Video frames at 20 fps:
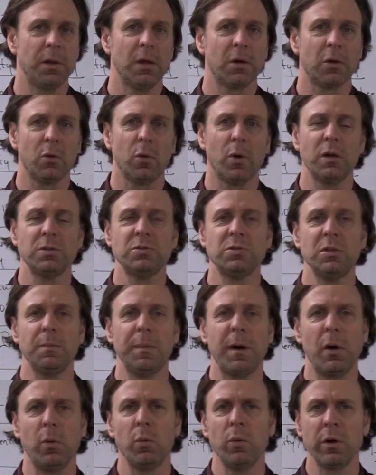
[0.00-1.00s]
a question
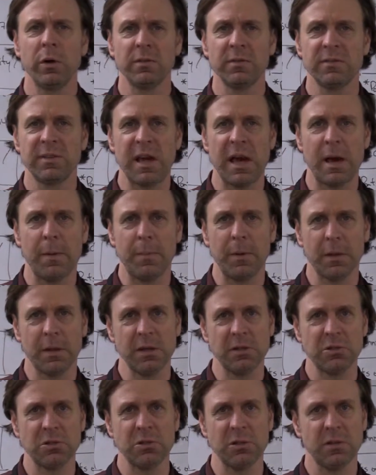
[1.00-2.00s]
about where does
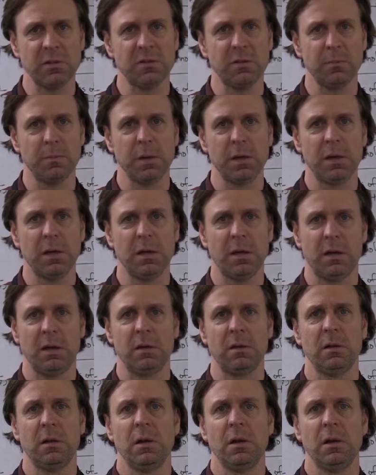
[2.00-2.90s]
abolitionism begin,